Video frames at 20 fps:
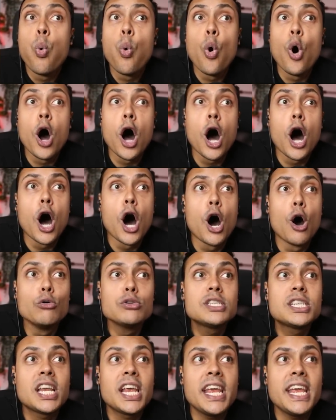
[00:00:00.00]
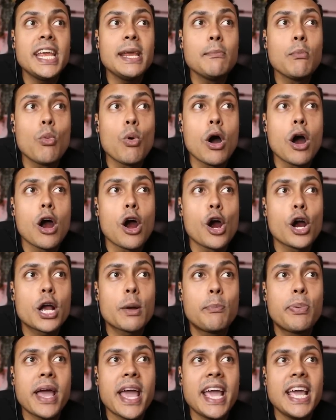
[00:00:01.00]
Whoa,
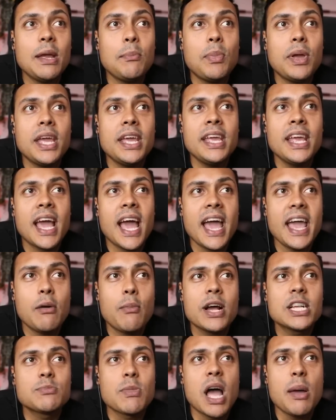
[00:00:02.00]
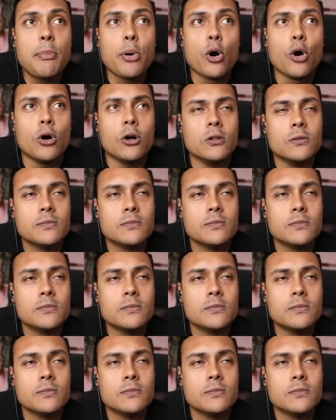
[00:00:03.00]
teamwork, baby. Hey, where's my portal?